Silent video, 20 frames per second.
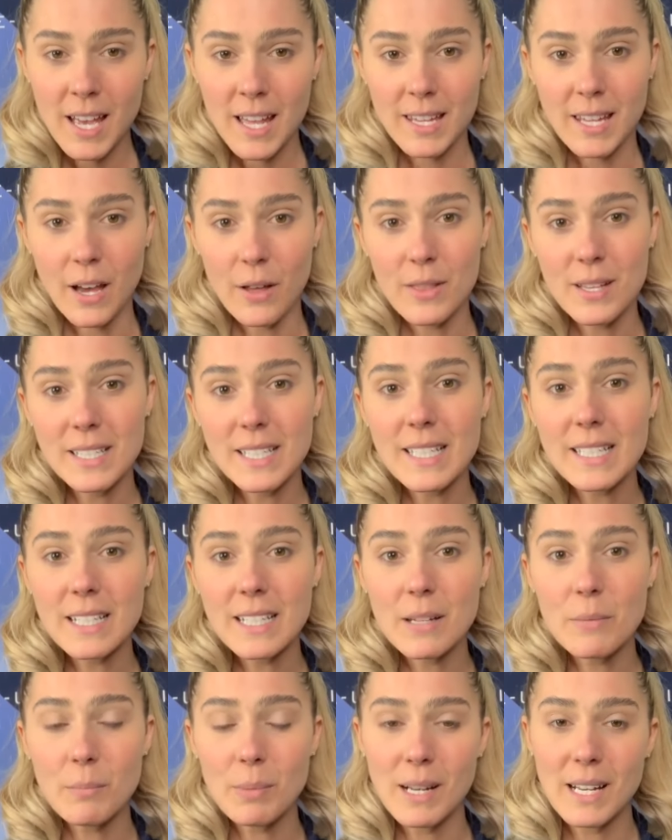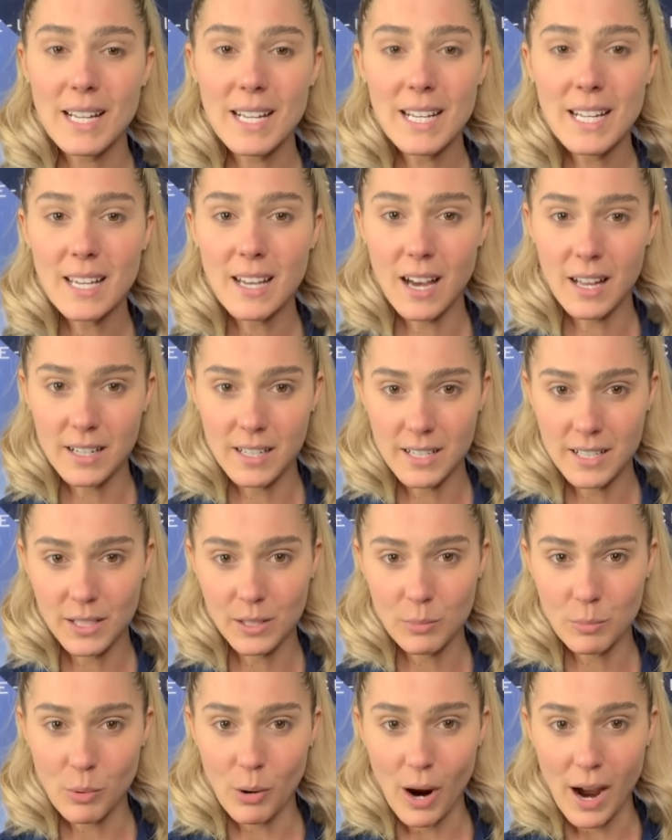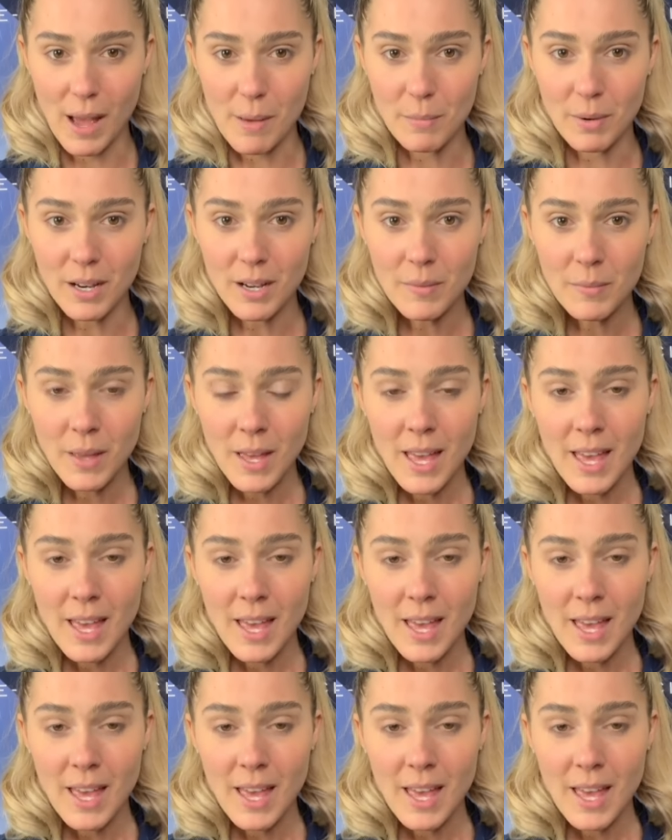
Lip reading: Now this is a completely colourless primer